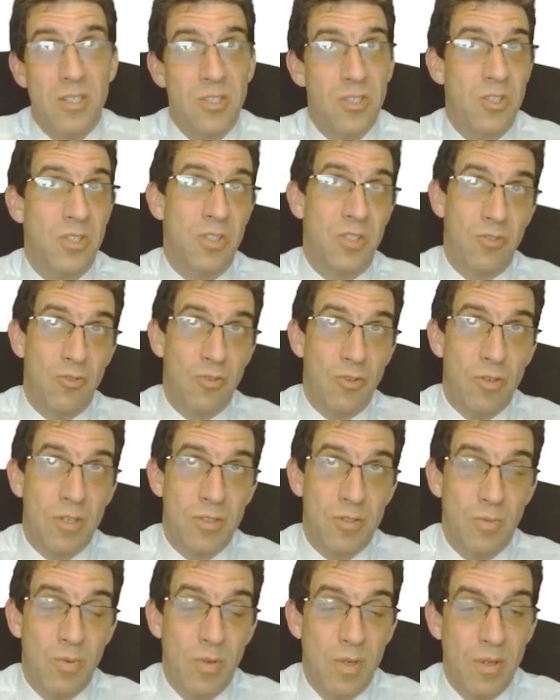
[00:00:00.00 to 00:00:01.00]
it's just
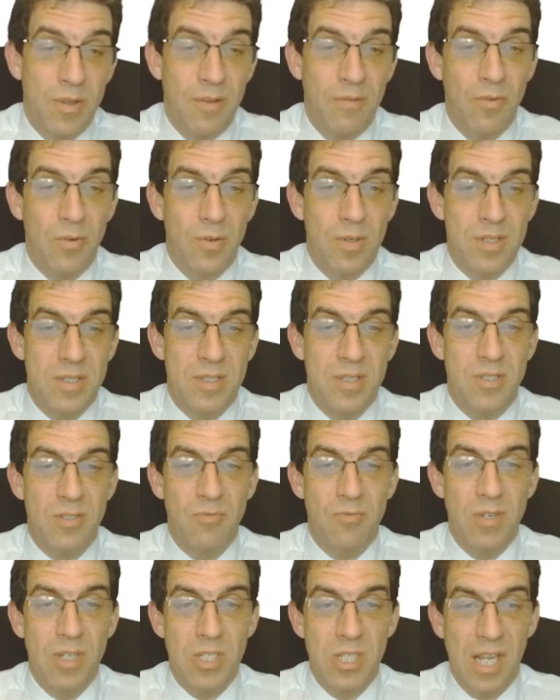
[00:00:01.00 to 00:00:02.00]
trustworthy voice
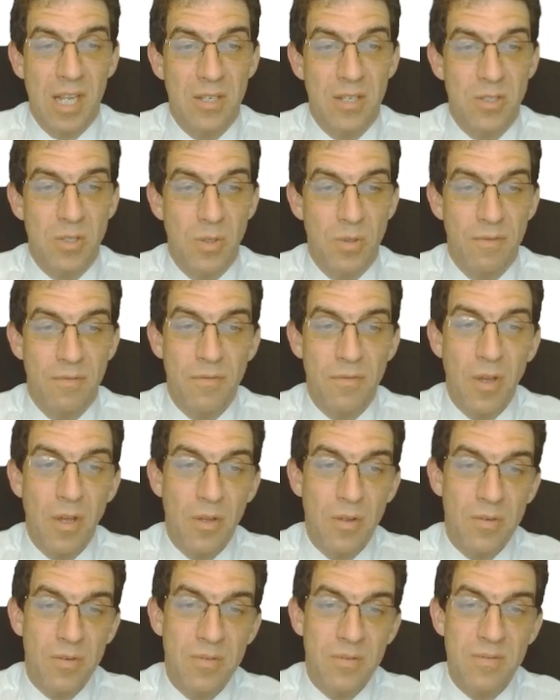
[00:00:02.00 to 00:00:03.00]
that's reaching out to you on the
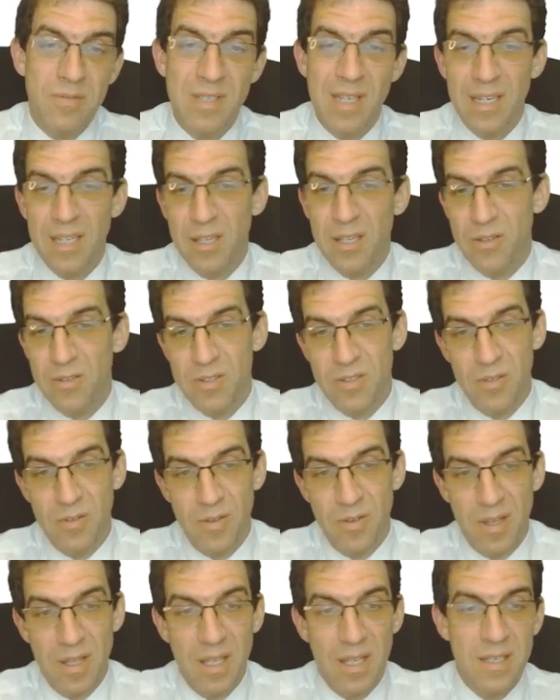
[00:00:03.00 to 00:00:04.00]
phone, telling you to do
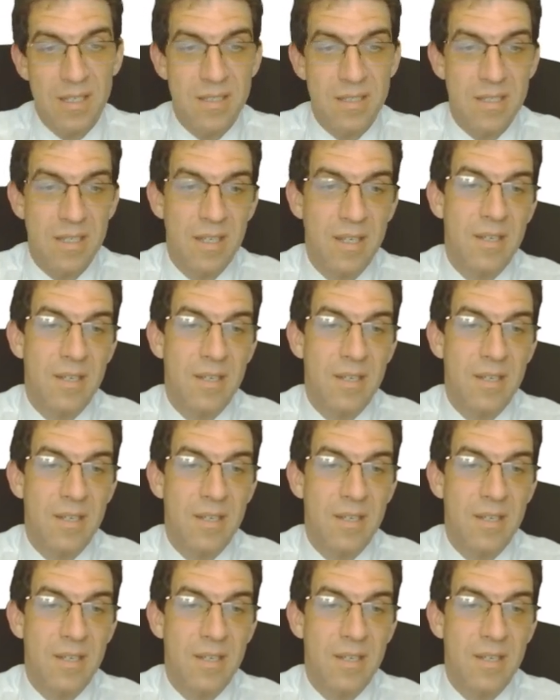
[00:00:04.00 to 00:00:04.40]
things.